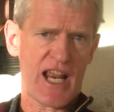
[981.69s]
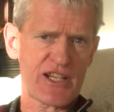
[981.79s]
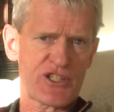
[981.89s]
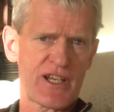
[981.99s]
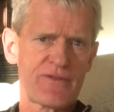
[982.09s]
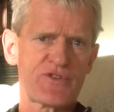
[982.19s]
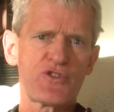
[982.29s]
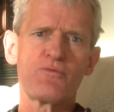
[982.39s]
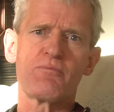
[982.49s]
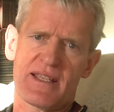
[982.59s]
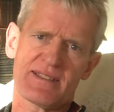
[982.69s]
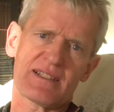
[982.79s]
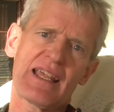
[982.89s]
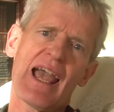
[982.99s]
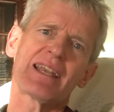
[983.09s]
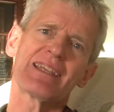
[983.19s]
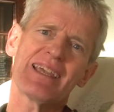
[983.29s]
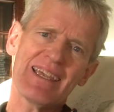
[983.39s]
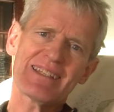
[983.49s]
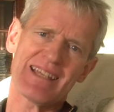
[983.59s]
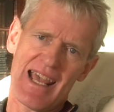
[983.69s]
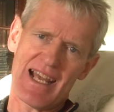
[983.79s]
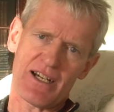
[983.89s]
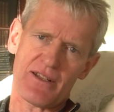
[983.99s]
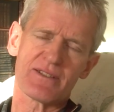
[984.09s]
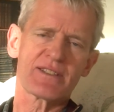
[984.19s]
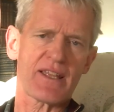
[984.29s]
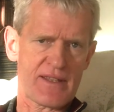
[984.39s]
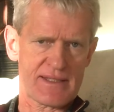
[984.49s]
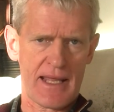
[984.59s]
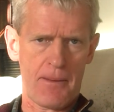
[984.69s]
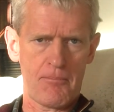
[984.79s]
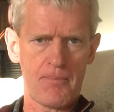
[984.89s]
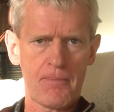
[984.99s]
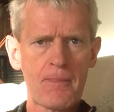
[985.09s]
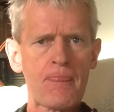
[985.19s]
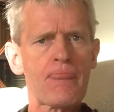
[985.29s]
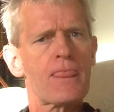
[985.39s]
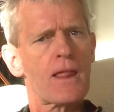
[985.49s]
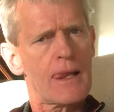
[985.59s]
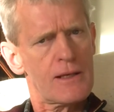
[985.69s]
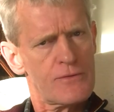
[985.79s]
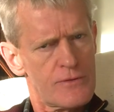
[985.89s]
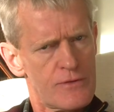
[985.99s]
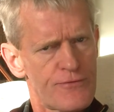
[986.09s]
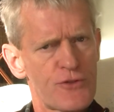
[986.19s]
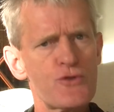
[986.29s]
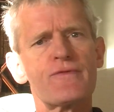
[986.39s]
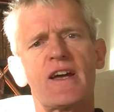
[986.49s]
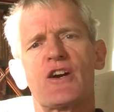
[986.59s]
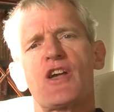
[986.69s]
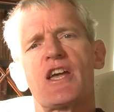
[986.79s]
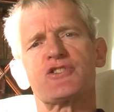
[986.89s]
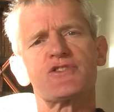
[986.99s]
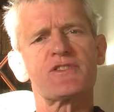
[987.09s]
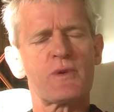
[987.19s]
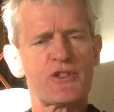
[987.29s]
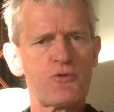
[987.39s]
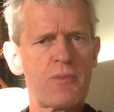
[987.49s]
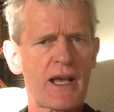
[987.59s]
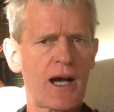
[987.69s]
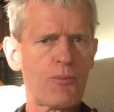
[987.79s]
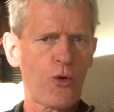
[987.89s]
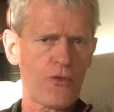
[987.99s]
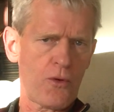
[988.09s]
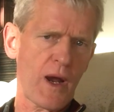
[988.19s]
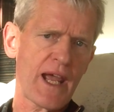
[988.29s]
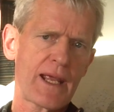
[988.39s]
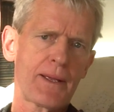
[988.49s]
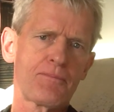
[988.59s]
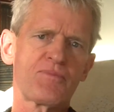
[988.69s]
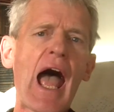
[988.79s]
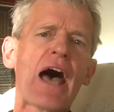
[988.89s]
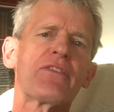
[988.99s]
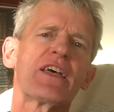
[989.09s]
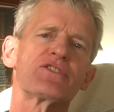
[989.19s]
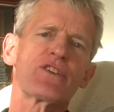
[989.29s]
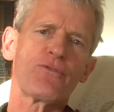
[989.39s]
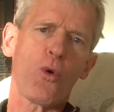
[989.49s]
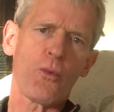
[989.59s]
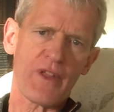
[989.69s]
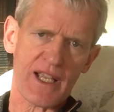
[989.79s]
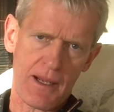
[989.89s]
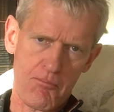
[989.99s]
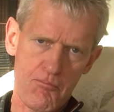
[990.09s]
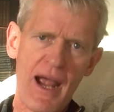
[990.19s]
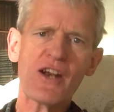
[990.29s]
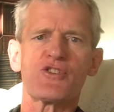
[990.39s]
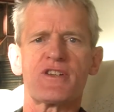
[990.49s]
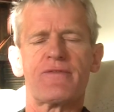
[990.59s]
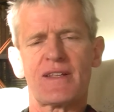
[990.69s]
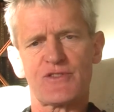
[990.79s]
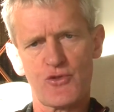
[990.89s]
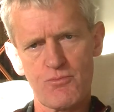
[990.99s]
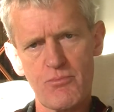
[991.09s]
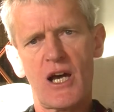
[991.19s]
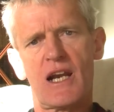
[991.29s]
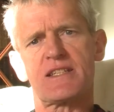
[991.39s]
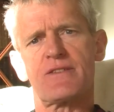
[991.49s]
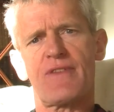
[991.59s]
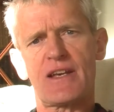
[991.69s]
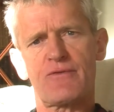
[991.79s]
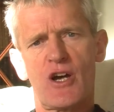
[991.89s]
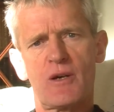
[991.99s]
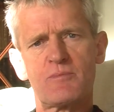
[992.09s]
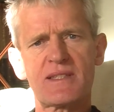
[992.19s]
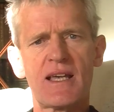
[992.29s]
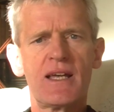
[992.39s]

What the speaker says: adjectives, you basically add iter to the stem. Few variations which you pick up on the way. And then to form the comparative and superlative adverbs,